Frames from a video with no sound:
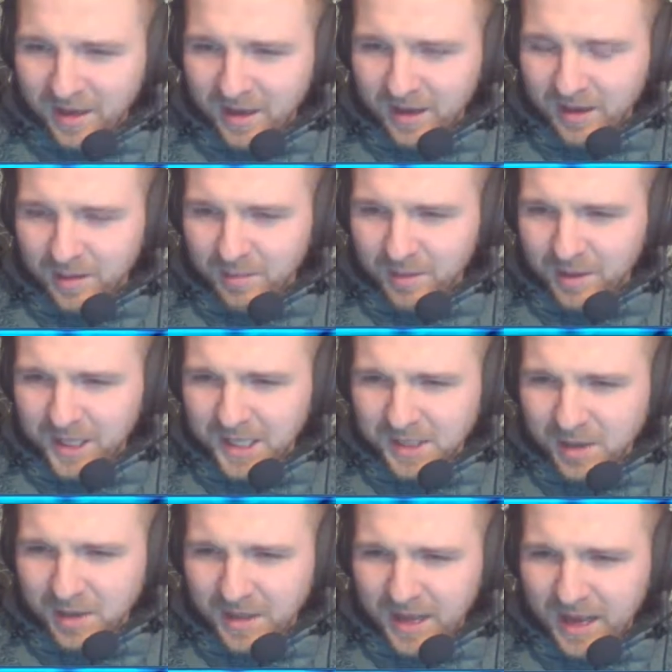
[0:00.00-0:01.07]
I think he's
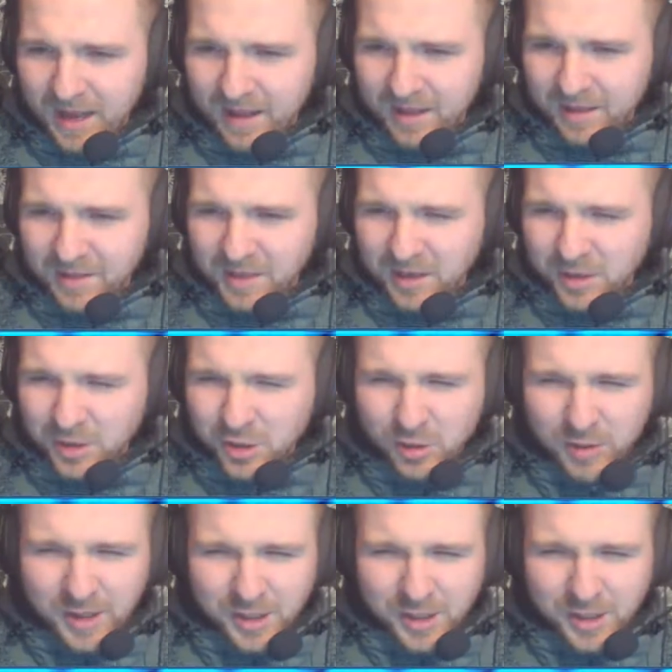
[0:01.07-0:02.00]
got the trench